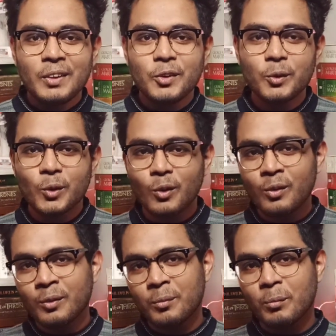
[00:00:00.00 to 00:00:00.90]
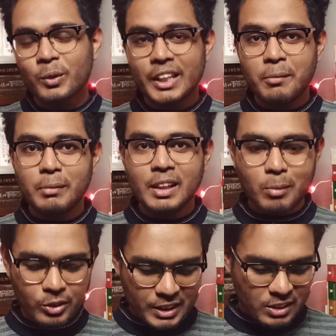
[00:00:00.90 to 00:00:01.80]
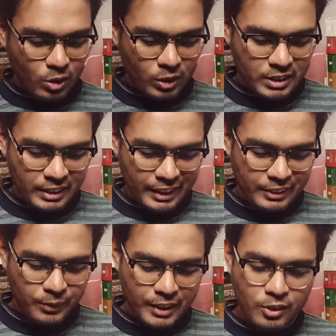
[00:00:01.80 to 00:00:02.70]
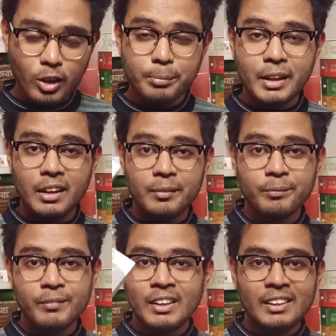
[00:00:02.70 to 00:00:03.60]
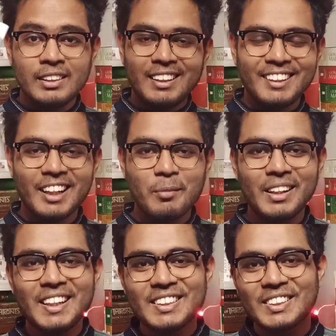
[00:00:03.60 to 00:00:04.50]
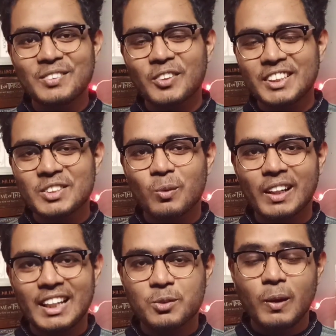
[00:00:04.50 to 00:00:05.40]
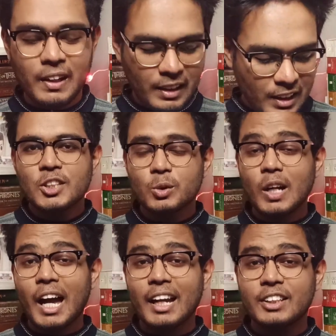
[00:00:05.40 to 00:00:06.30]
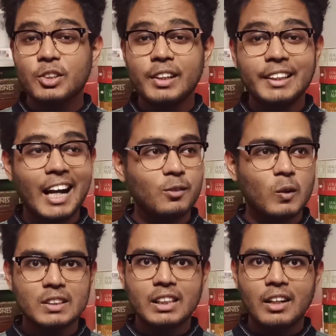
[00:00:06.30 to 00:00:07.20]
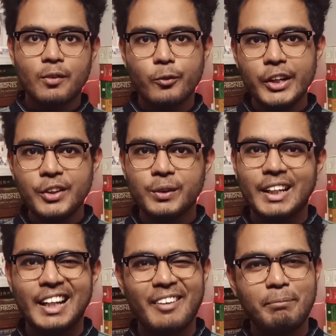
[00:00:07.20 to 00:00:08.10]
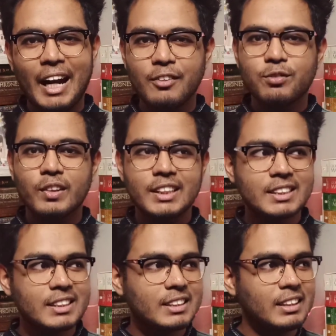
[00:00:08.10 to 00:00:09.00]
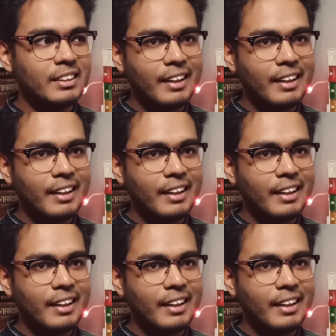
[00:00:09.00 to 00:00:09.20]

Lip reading: you know more than me about this author, and you can drop the recommendations for this one as well. So yeah, actually that was the video that I planned for this